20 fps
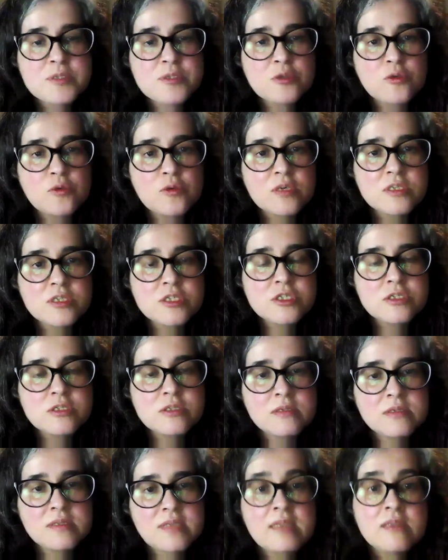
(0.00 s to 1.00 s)
I believe that in
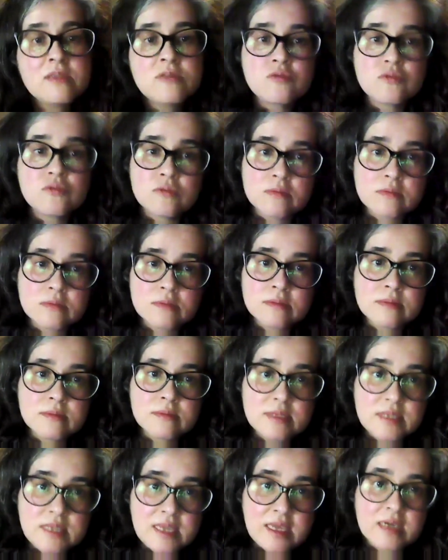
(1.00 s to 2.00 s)
the book,
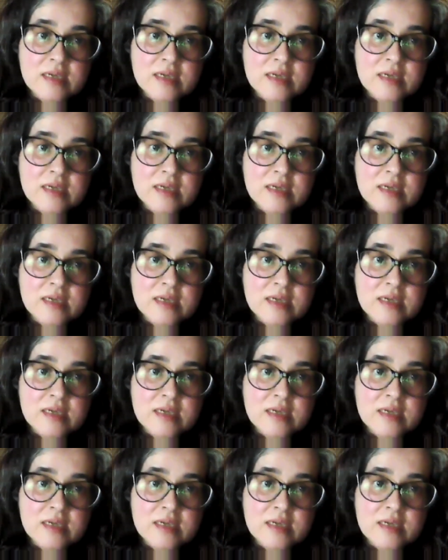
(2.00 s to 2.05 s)
this is